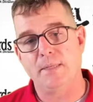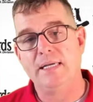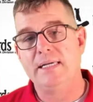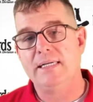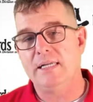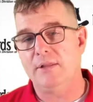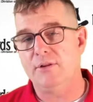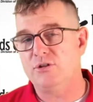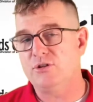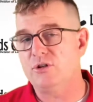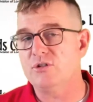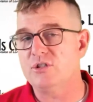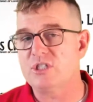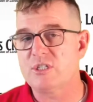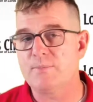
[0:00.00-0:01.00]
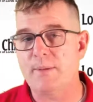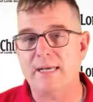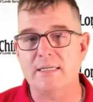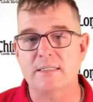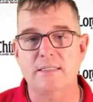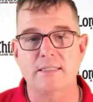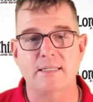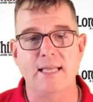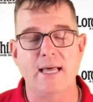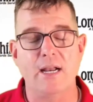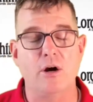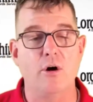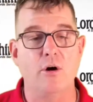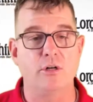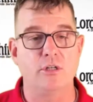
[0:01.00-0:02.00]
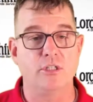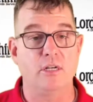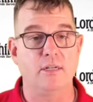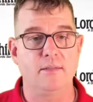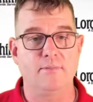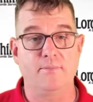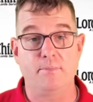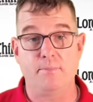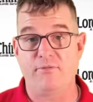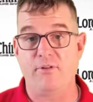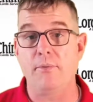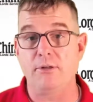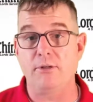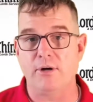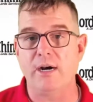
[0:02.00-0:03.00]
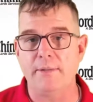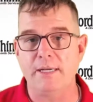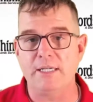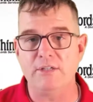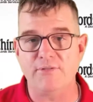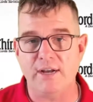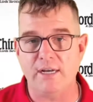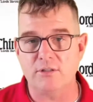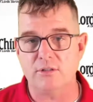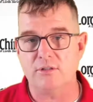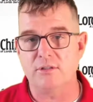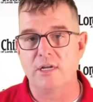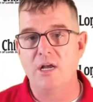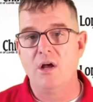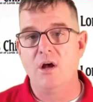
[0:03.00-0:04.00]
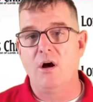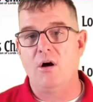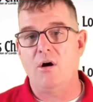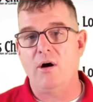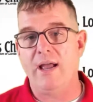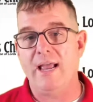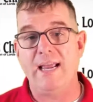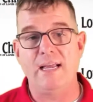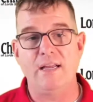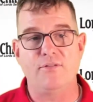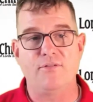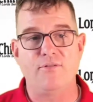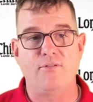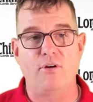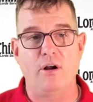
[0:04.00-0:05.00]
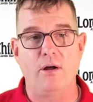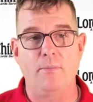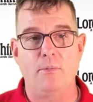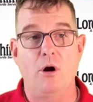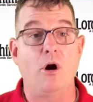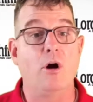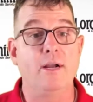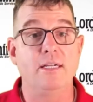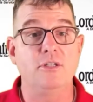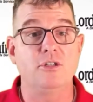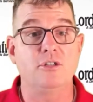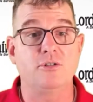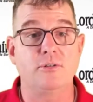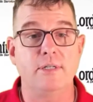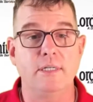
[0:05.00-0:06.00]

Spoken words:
Now, there's certain specs that are from the dryer manufacturers and from our industry